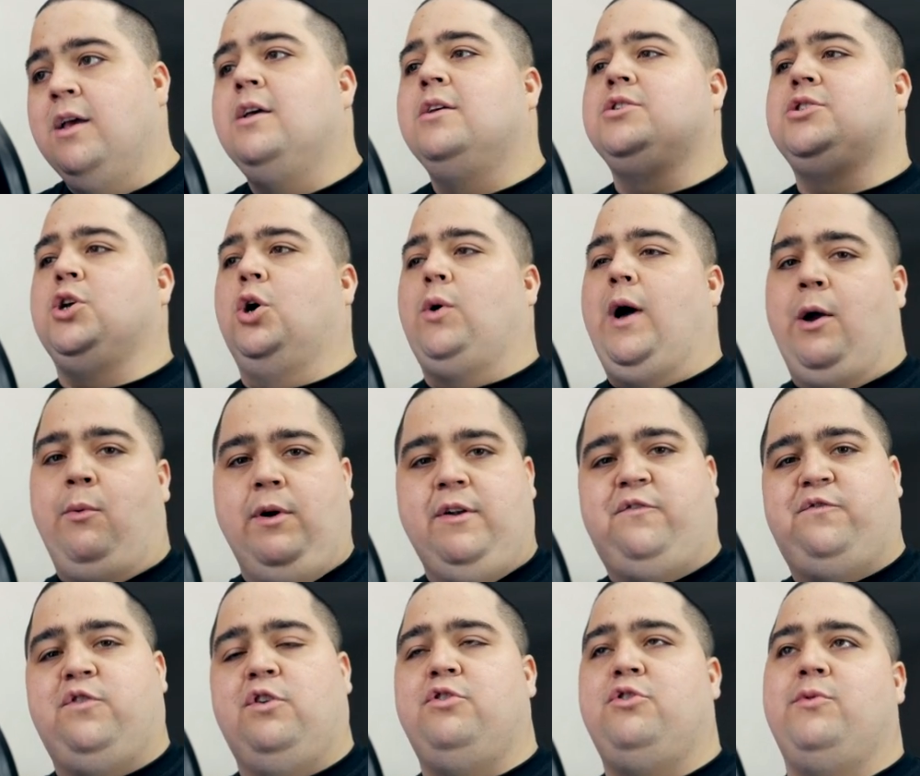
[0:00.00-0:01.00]
So I went
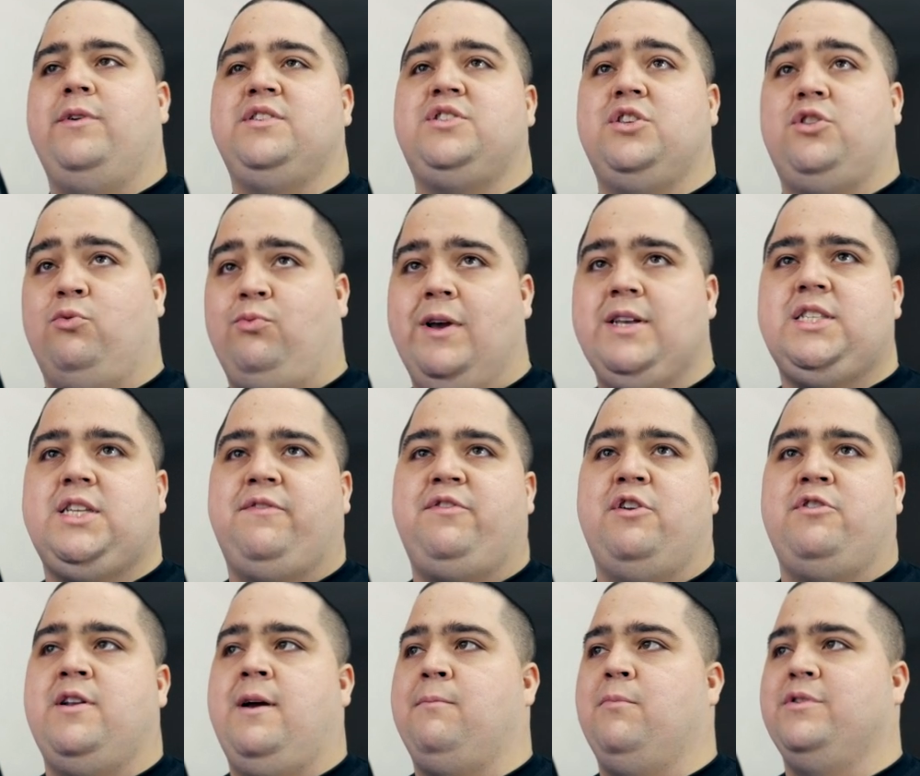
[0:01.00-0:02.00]
further into the rest of
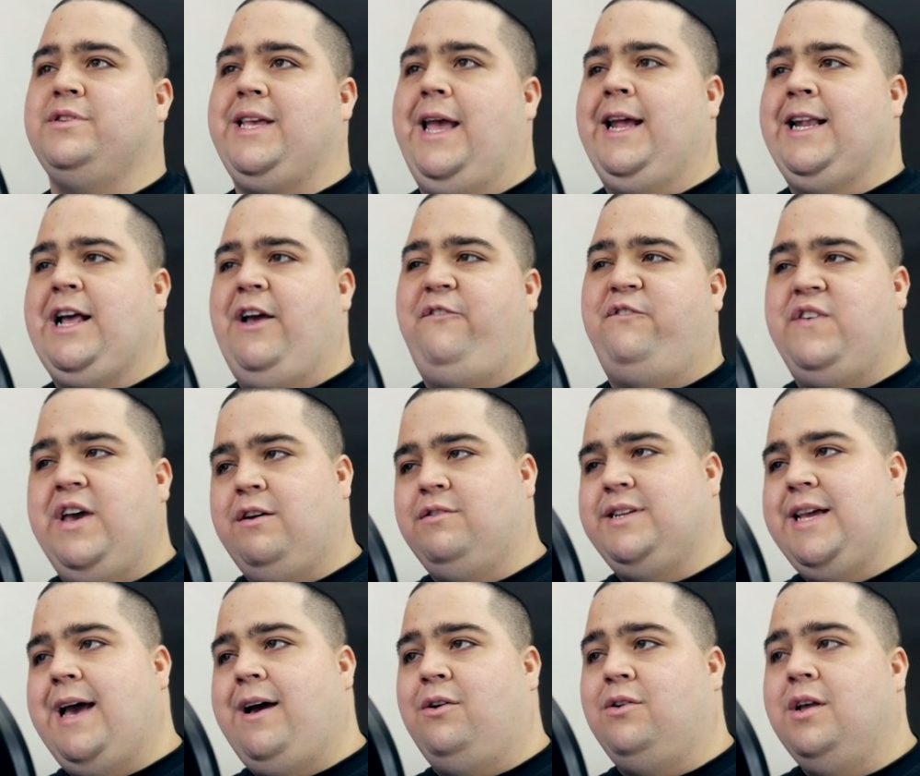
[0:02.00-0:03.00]
their numbers, and I found
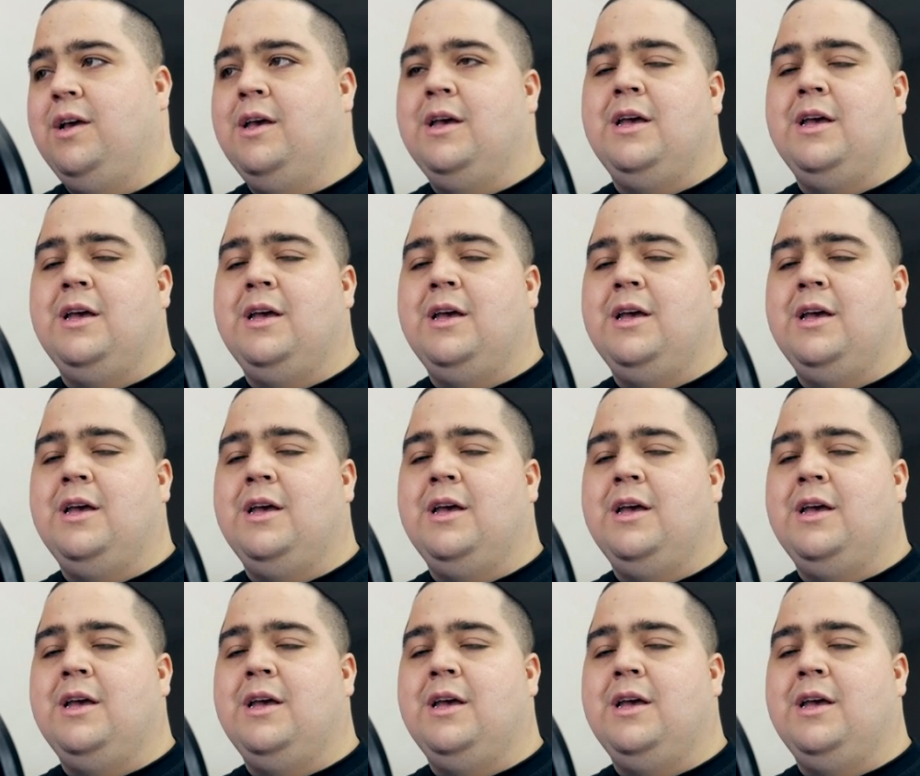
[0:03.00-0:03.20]
out